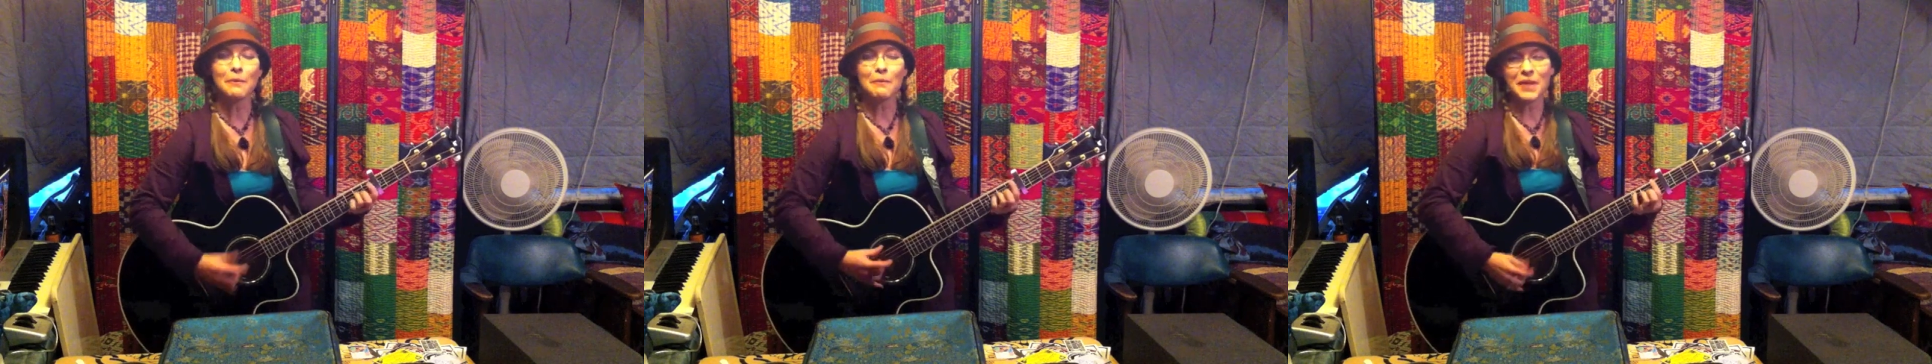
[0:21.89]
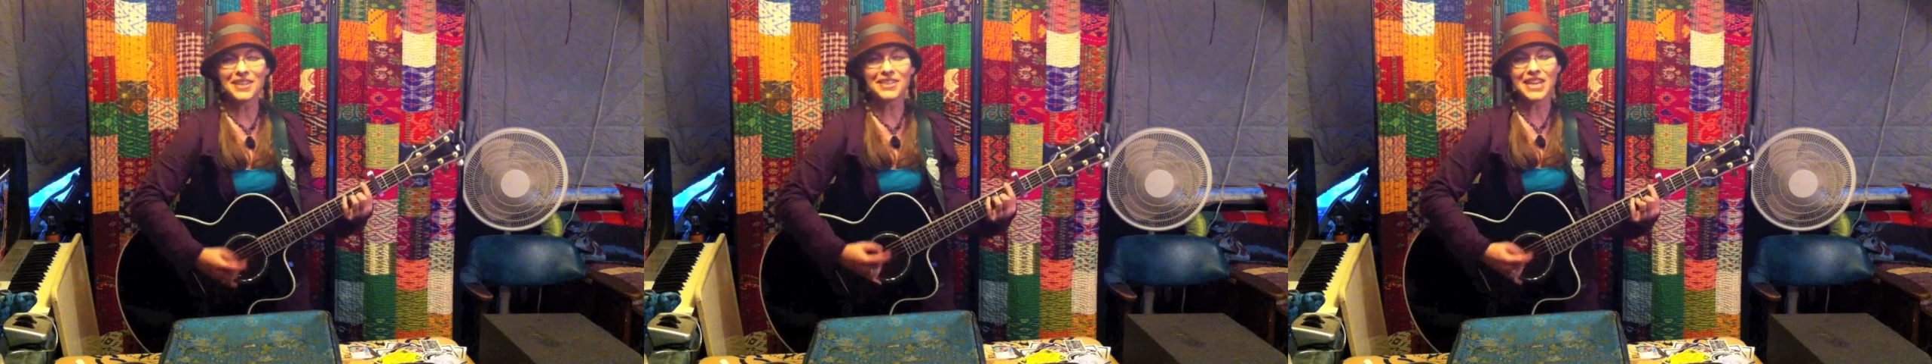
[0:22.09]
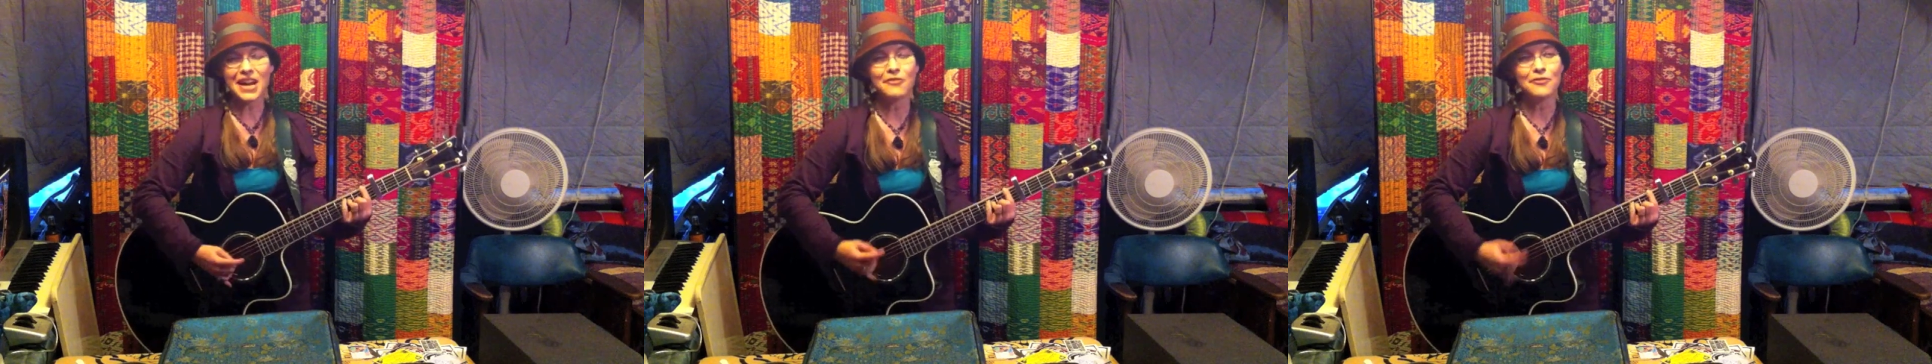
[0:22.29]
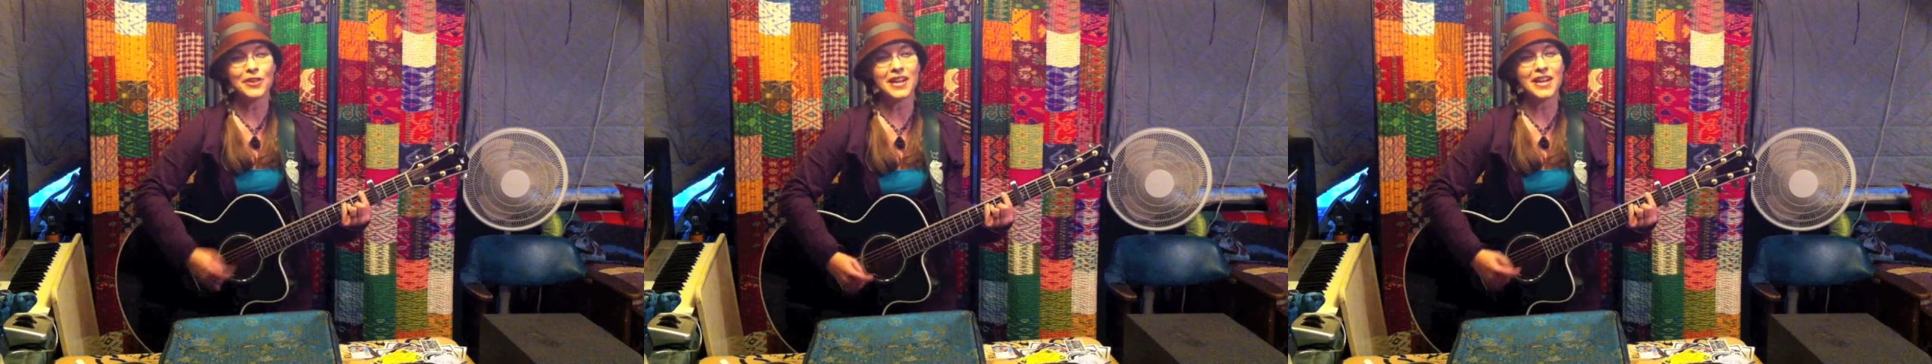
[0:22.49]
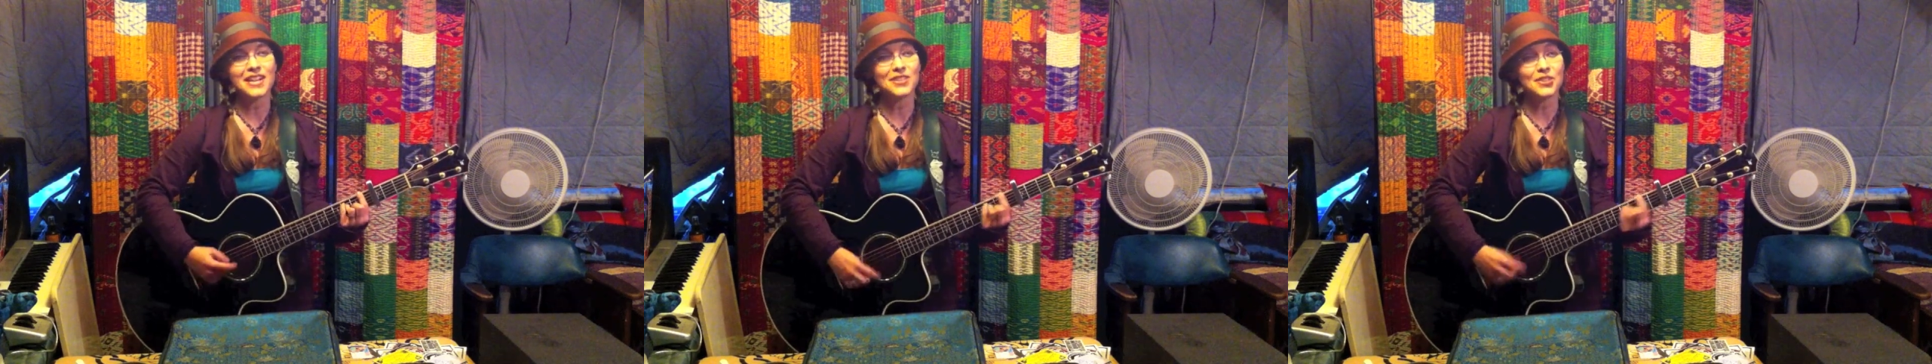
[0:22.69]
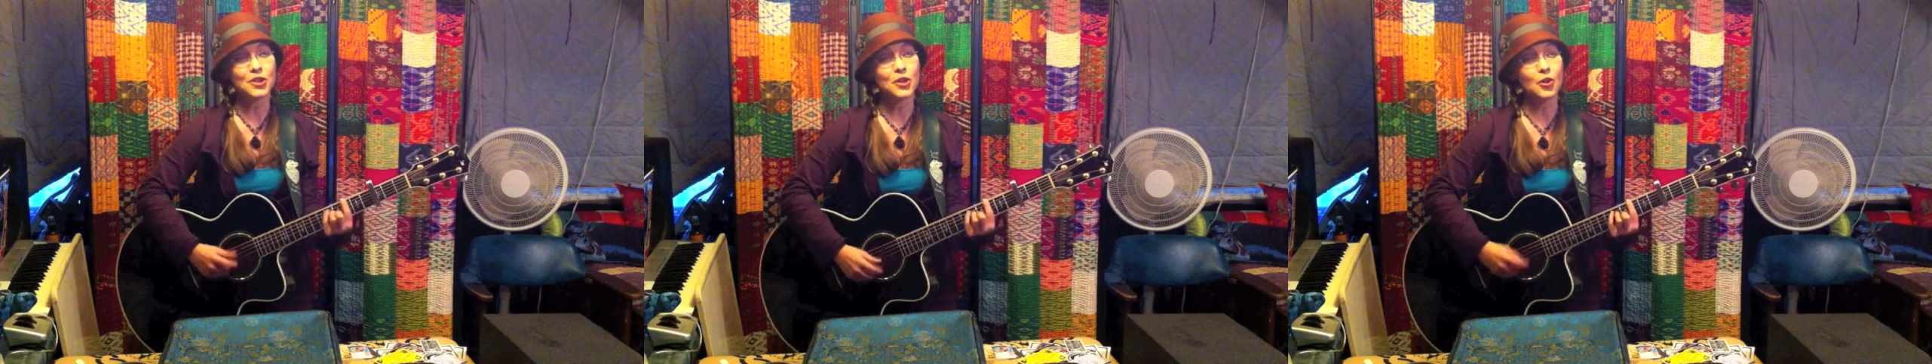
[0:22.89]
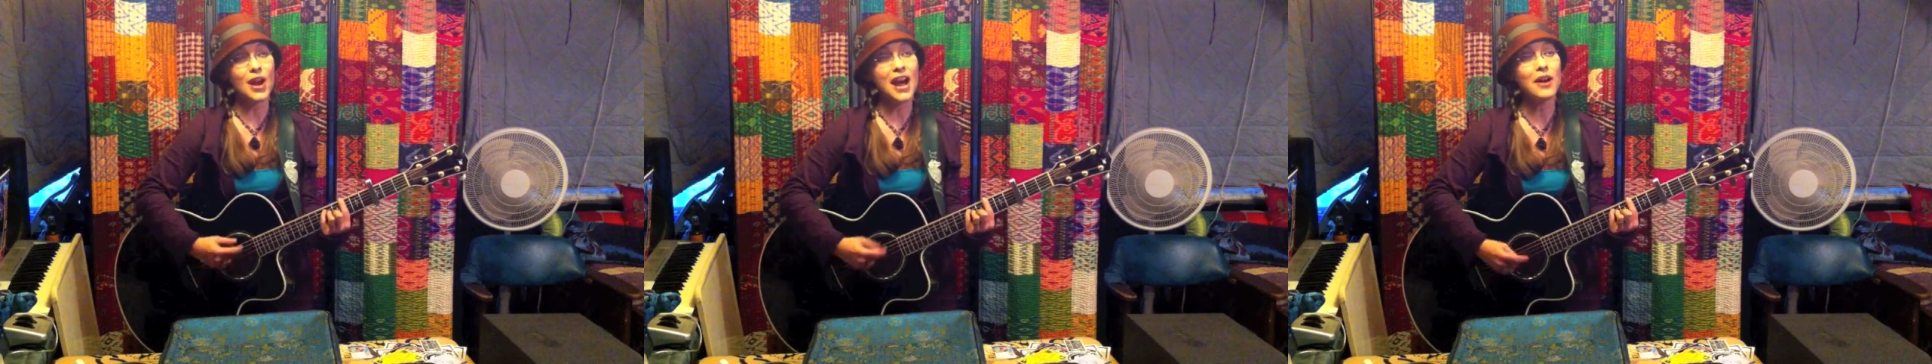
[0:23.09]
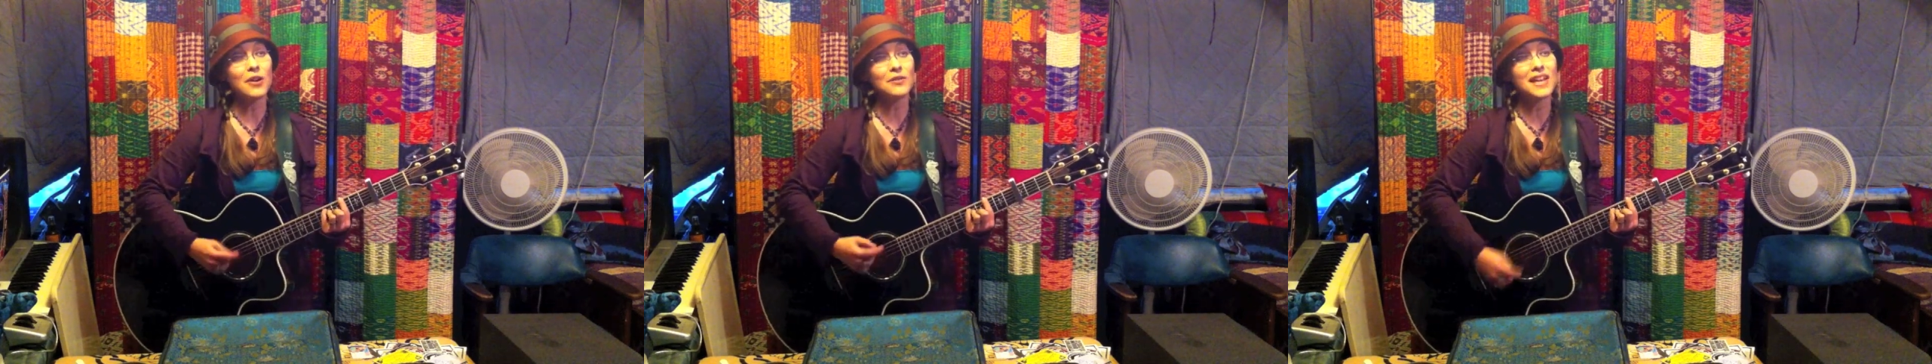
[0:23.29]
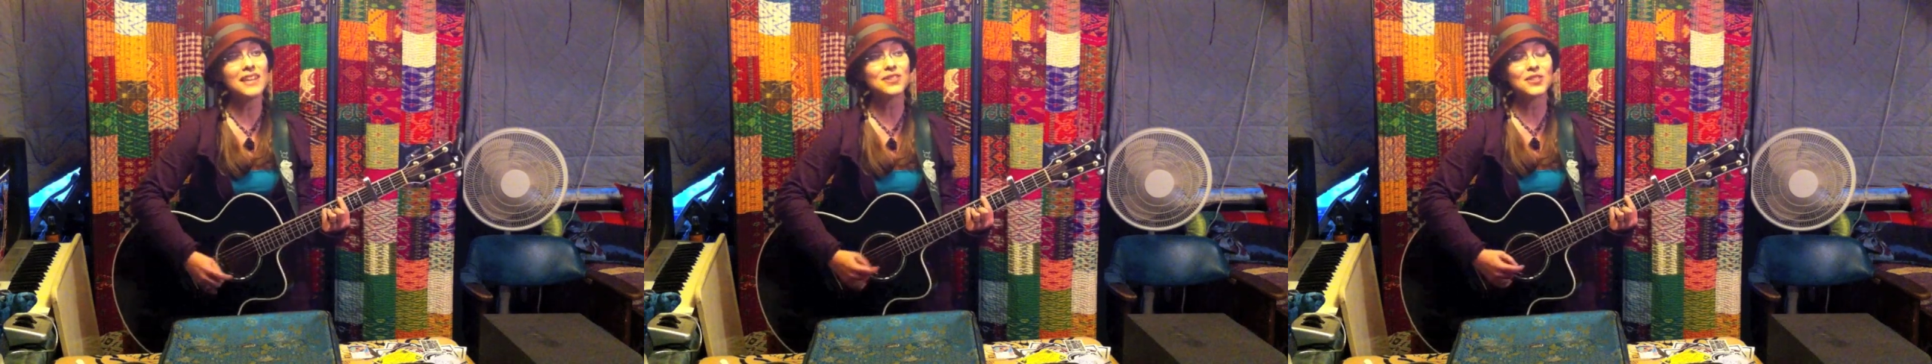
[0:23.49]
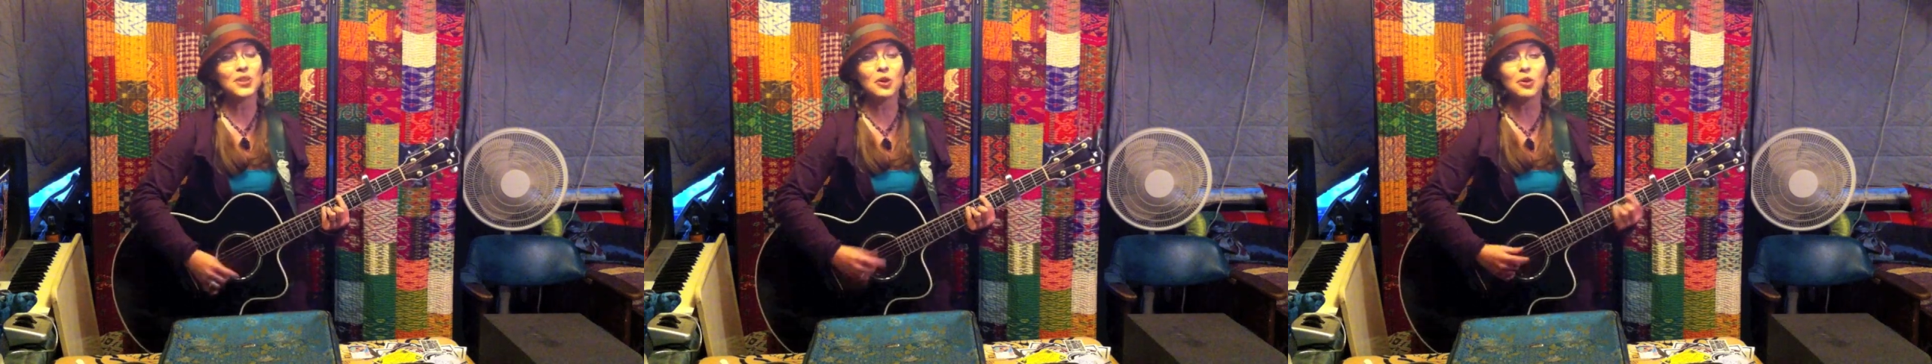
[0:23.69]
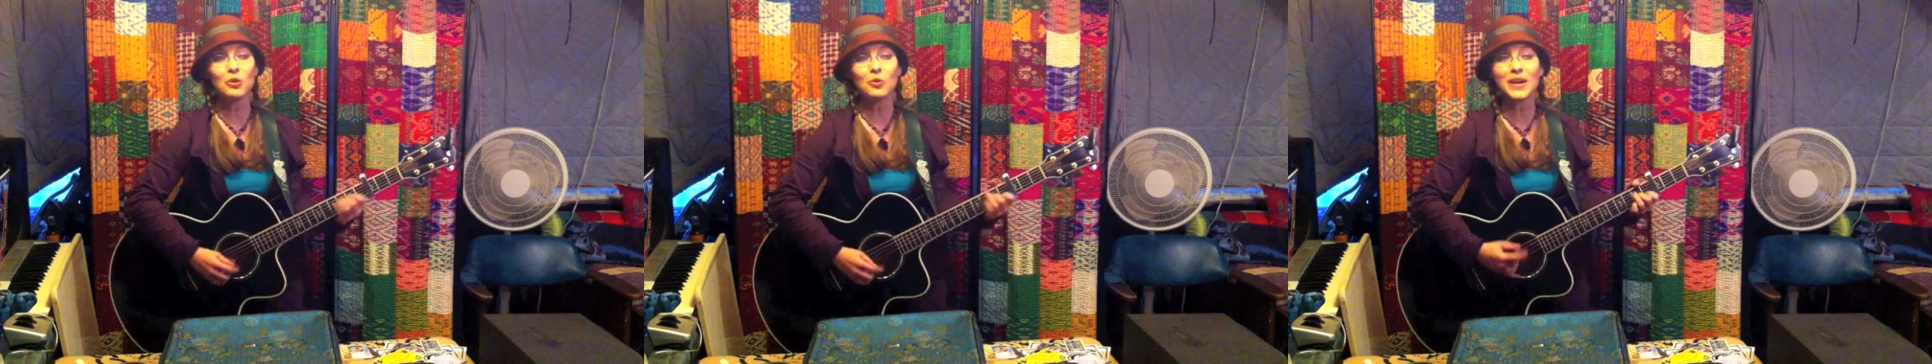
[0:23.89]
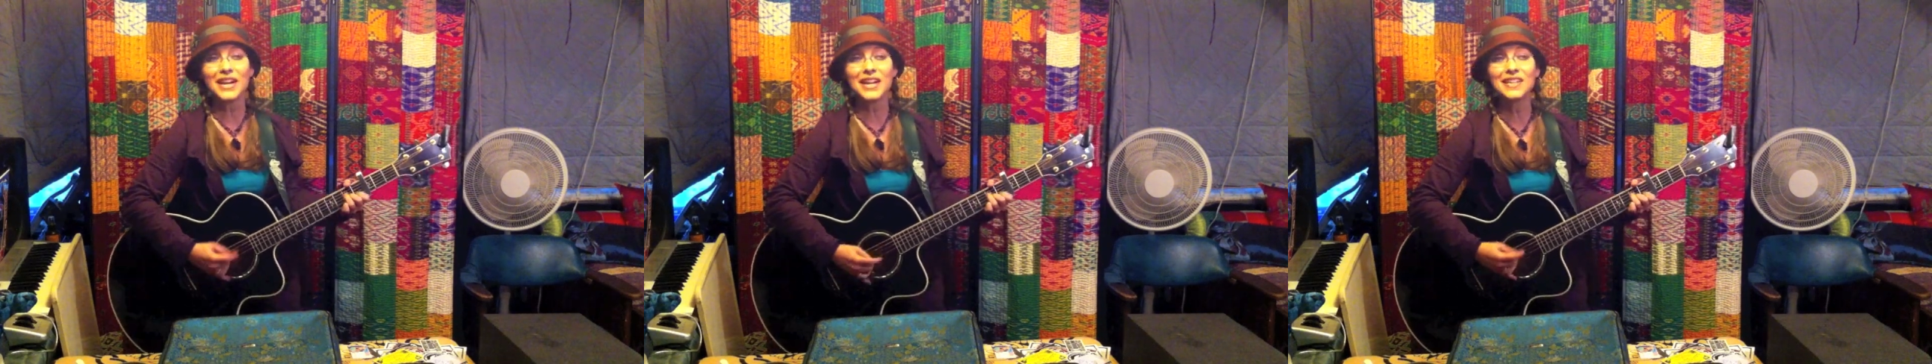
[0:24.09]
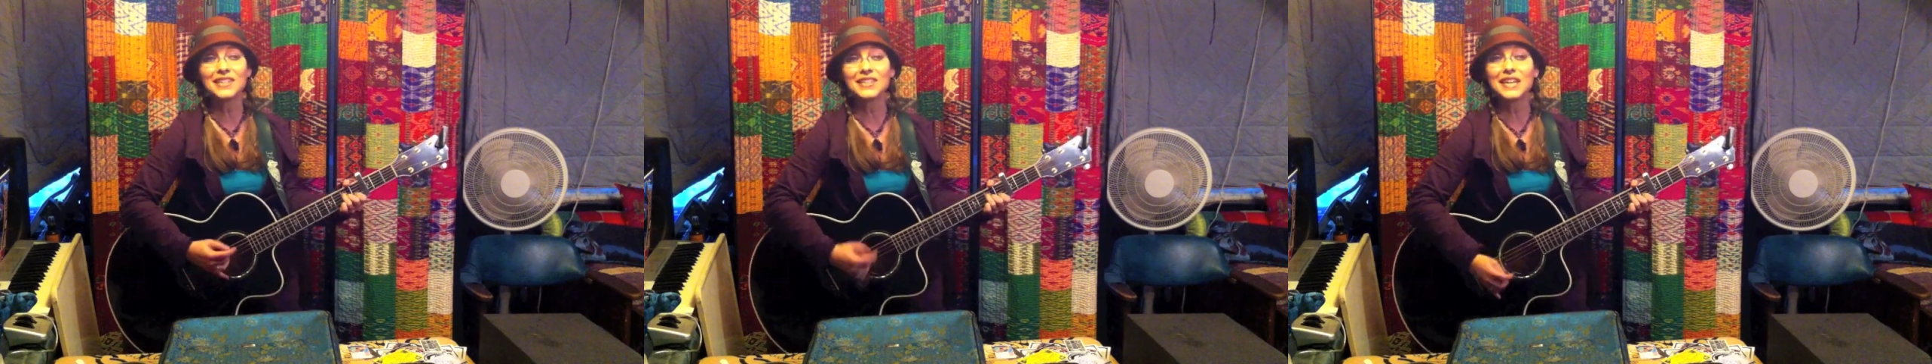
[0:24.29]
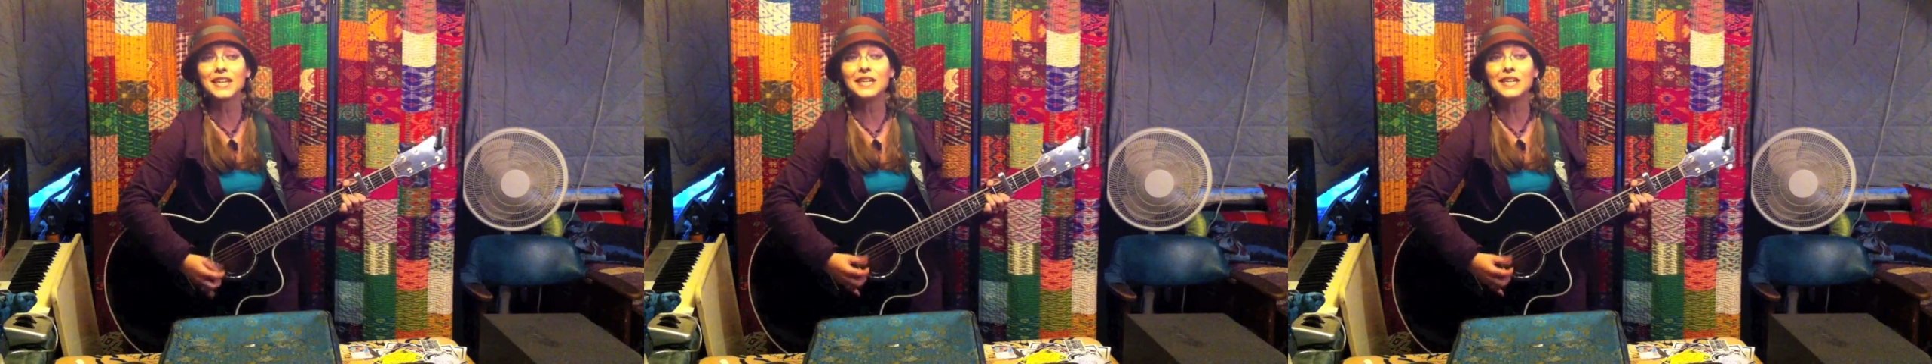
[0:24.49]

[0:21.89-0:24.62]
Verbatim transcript: But heavy is the crown that's always